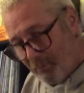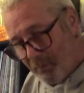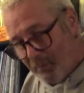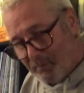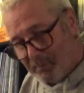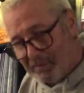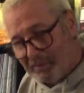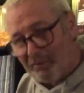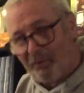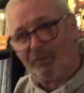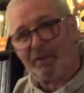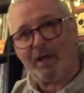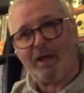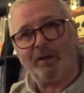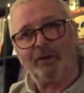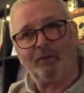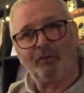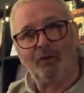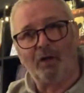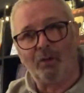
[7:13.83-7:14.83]
we were still
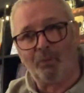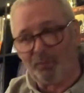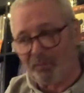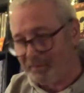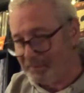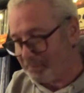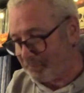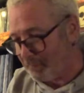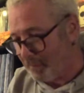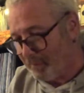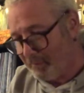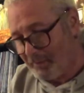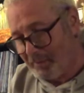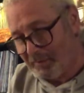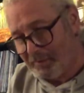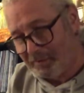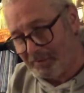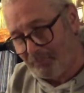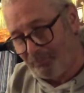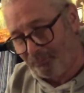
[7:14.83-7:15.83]
getting a Rollers thrown at
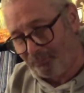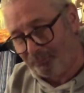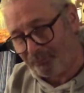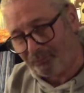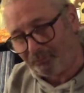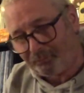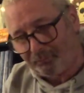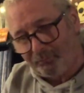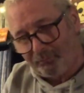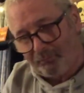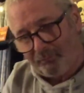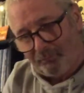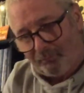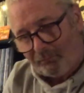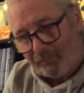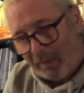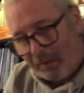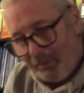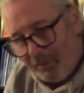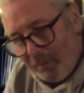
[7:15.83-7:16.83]
us.
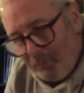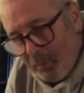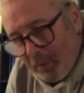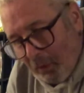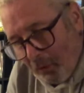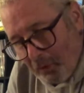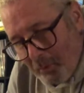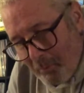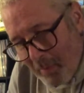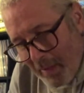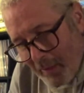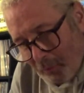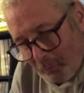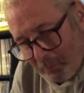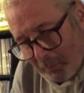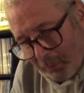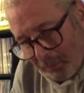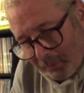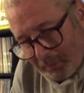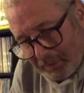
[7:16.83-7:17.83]
Then we got the
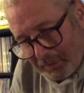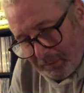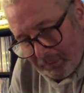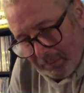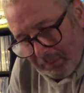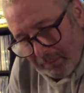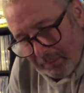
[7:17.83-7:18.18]
mailbox.